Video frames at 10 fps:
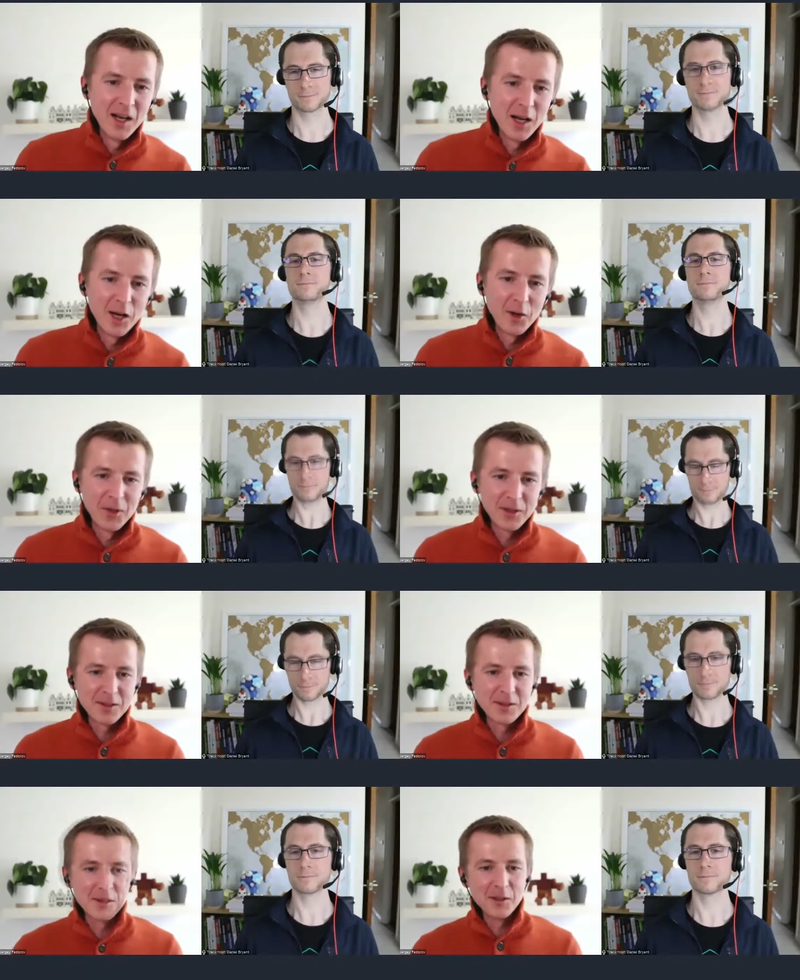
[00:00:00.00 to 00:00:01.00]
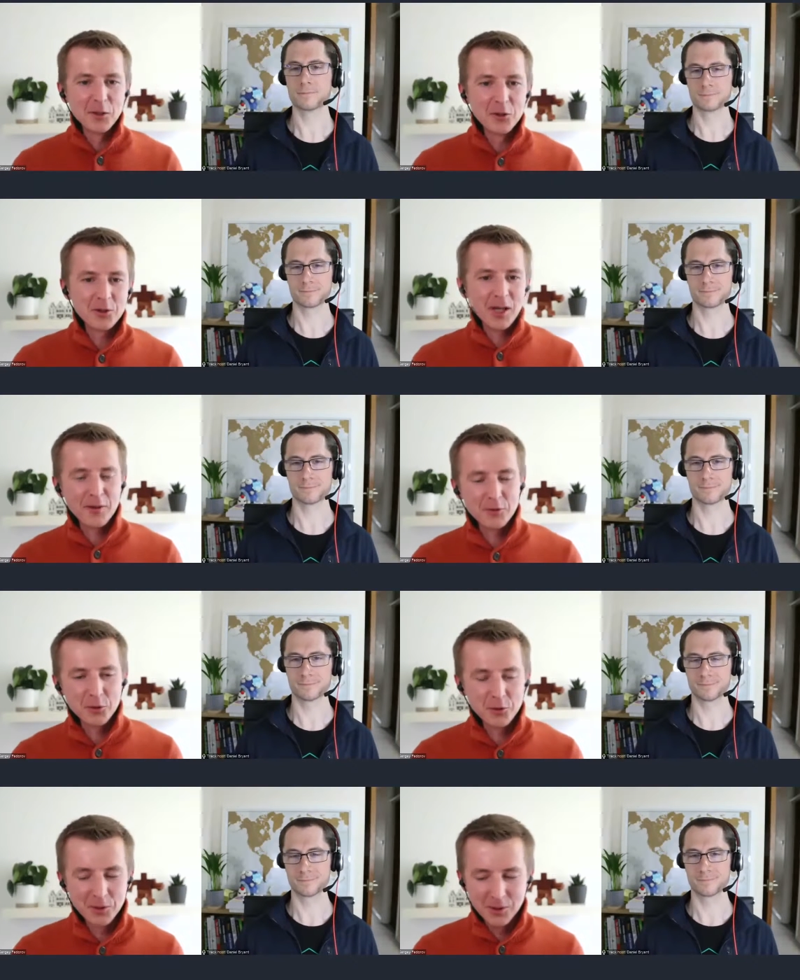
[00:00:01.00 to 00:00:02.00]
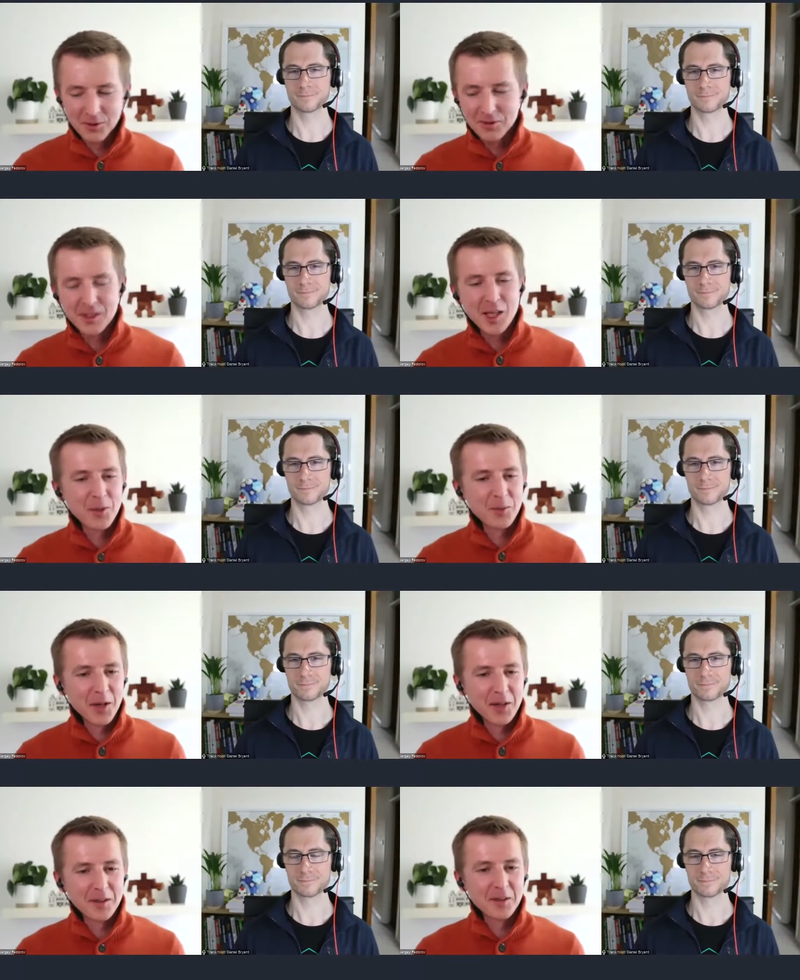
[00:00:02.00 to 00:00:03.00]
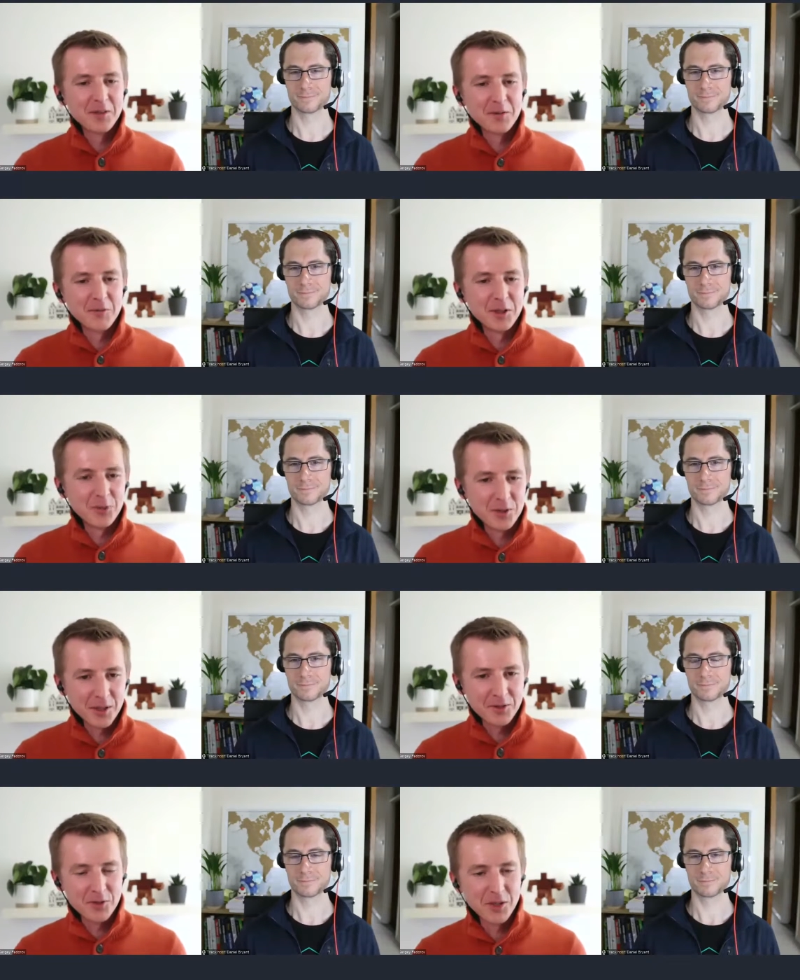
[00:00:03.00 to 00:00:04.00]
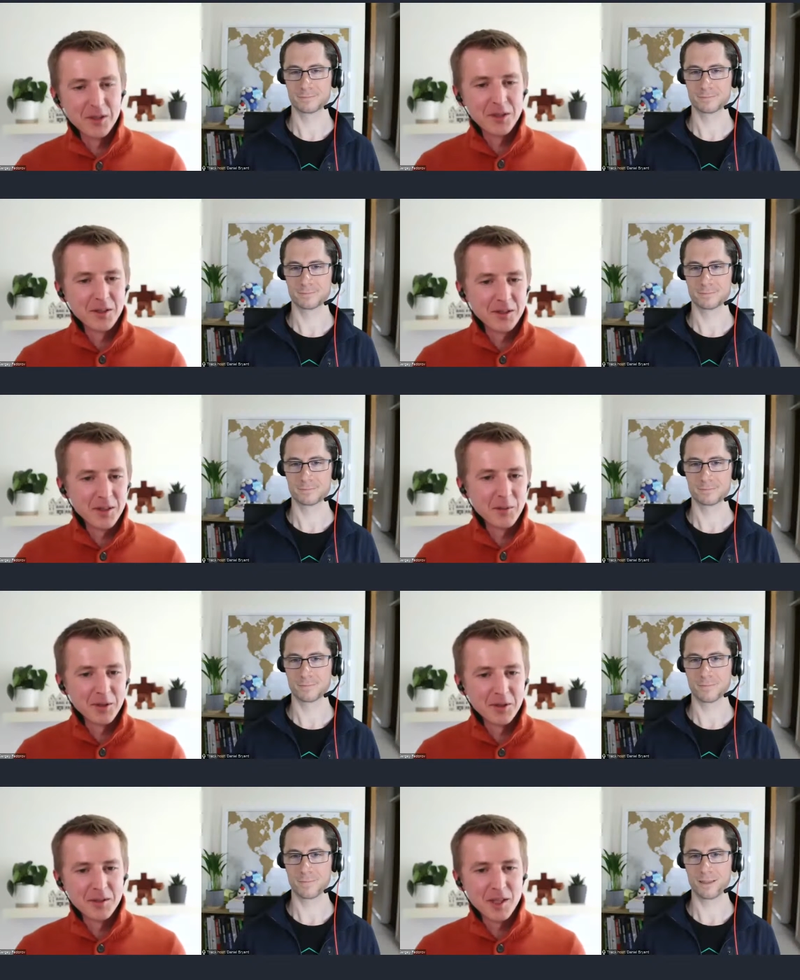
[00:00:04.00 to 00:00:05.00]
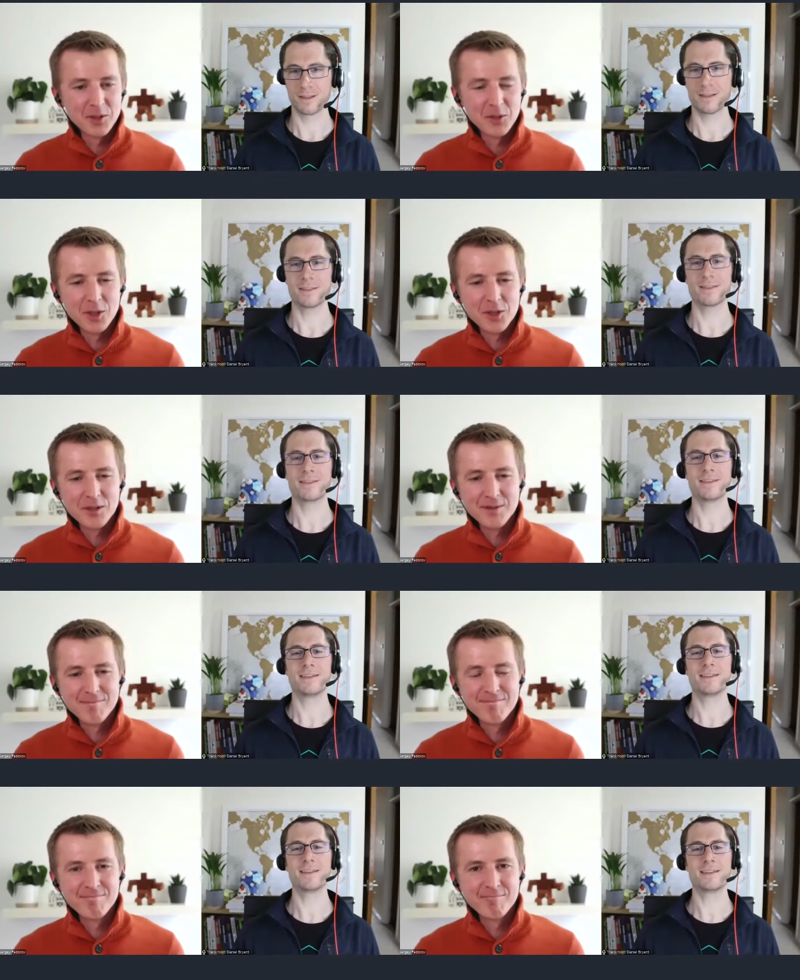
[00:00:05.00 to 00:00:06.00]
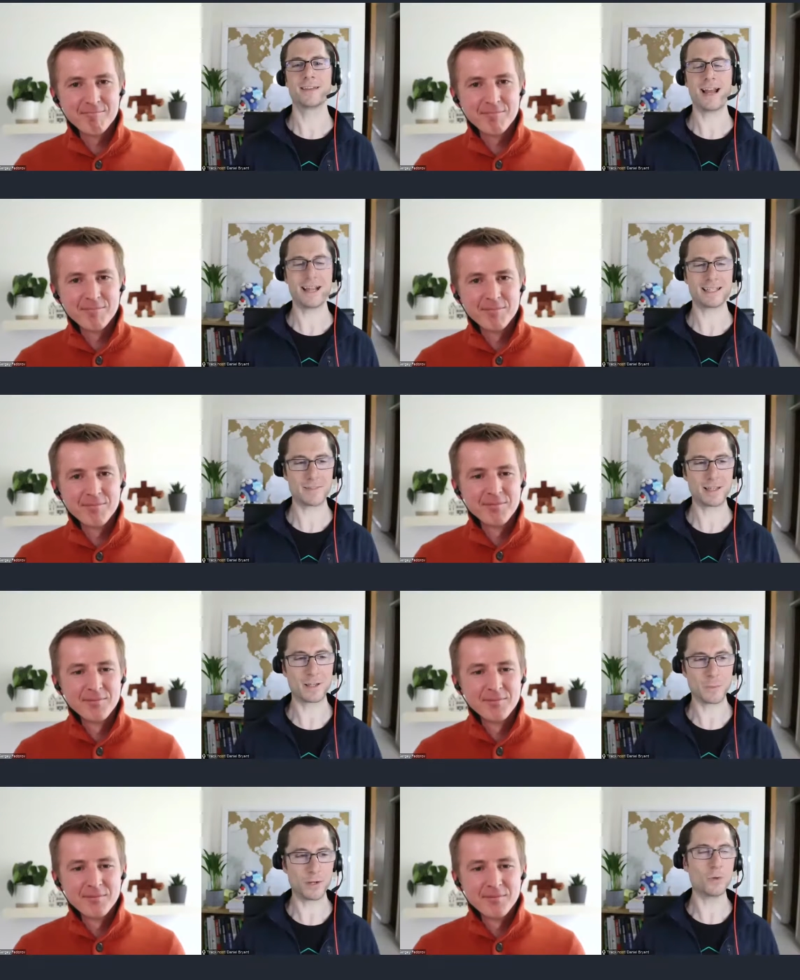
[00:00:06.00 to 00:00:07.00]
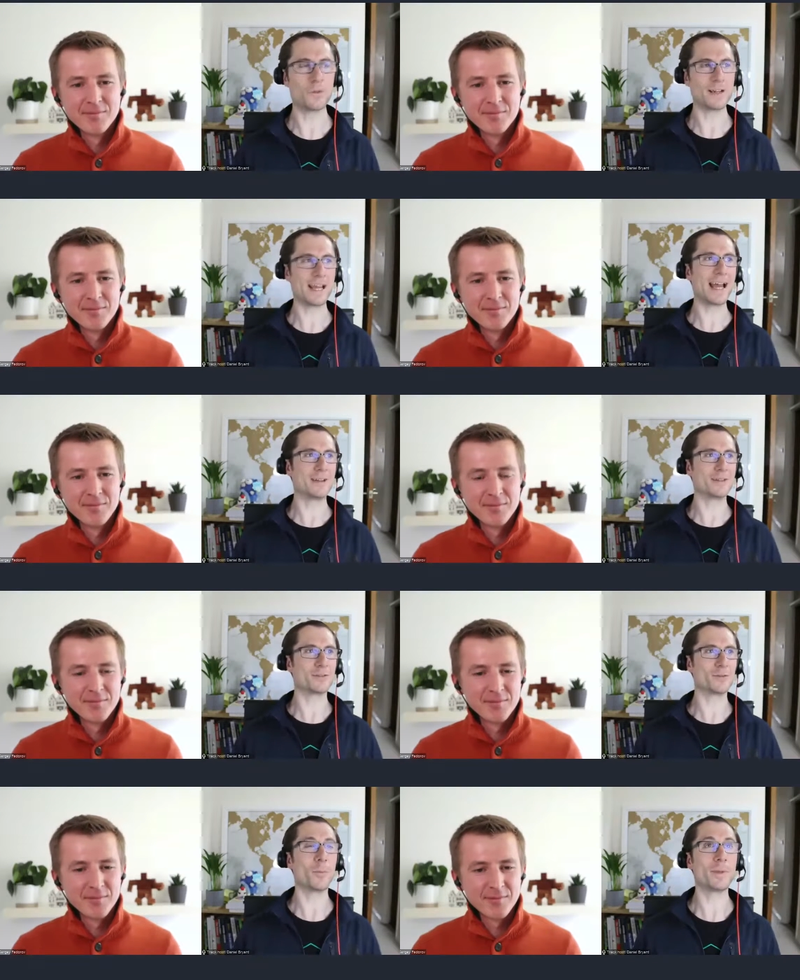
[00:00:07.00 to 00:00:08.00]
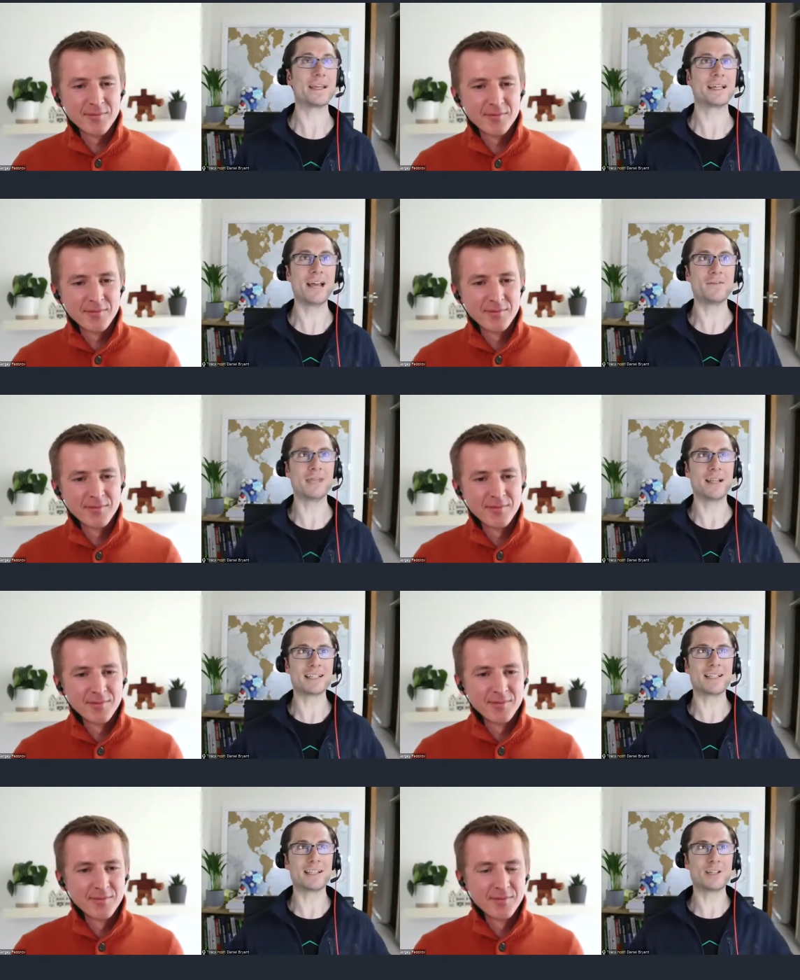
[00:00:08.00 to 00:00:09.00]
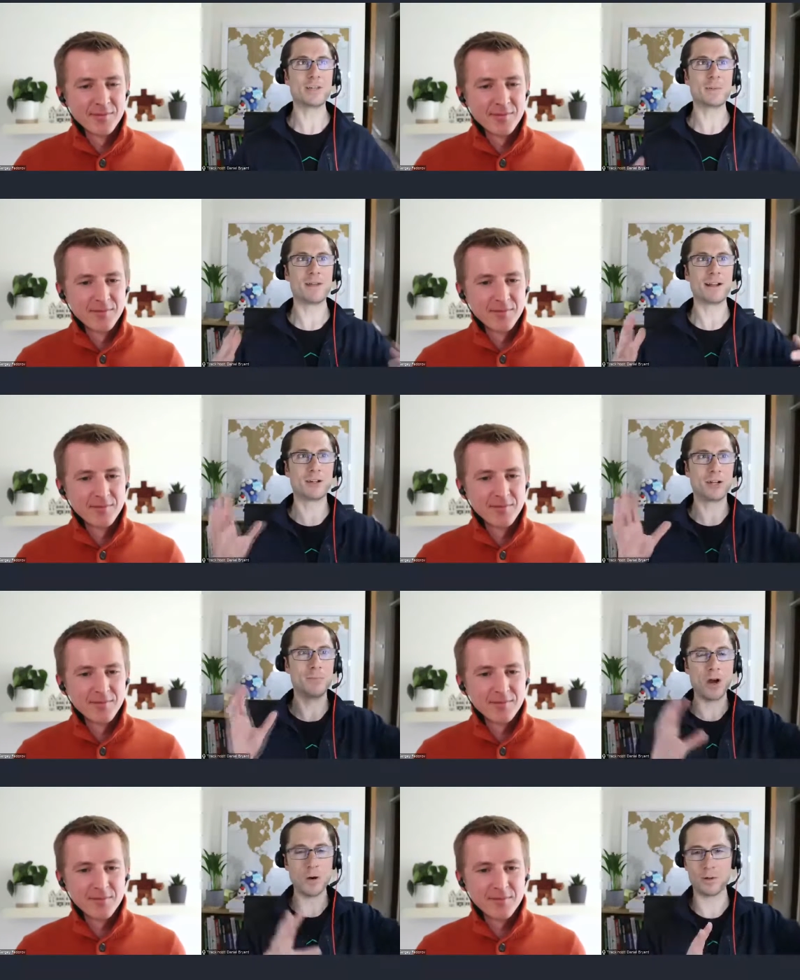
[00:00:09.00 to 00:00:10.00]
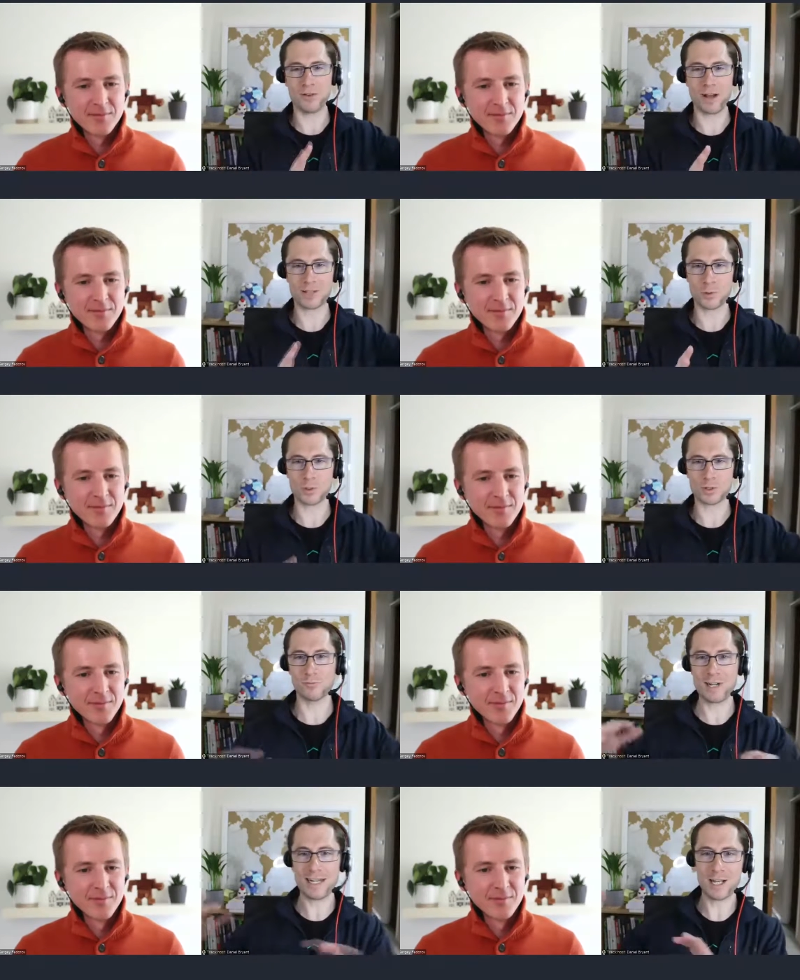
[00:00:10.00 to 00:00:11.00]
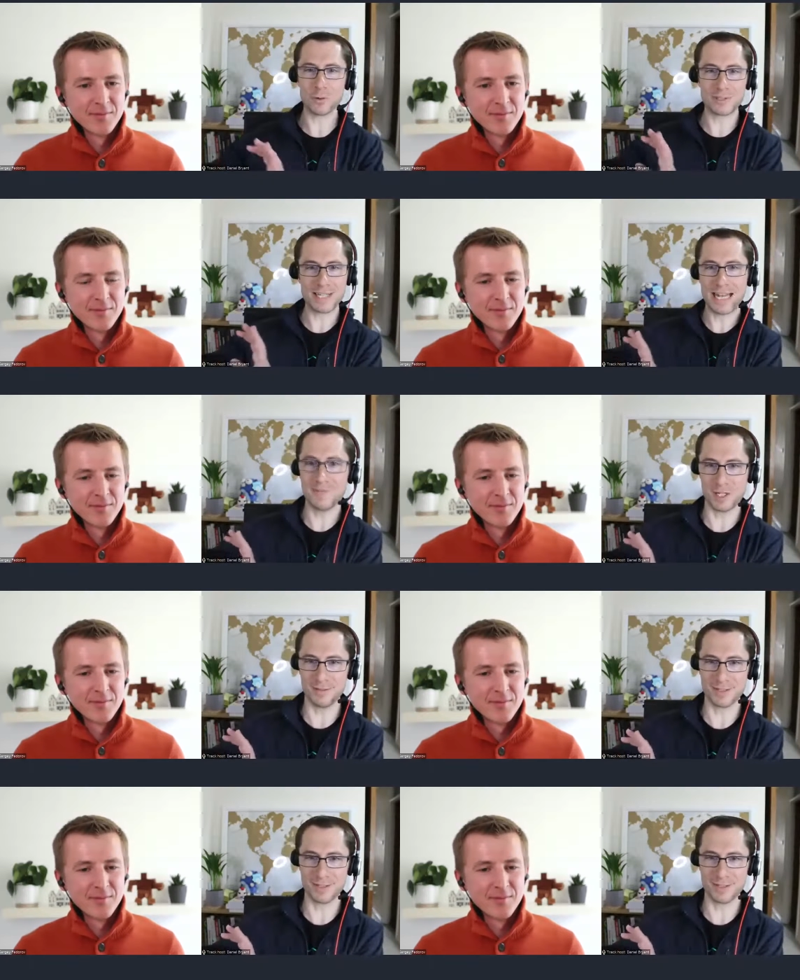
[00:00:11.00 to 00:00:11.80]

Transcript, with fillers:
Speaker 1: Mm-hmm. Uh, but uh, you also have to uh, keep in mind the resource constraint in some, in some situations
Speaker 2: that is something that we all forget, sort of not being in Netflix, in that you can be running on a mobile device or some really old television that's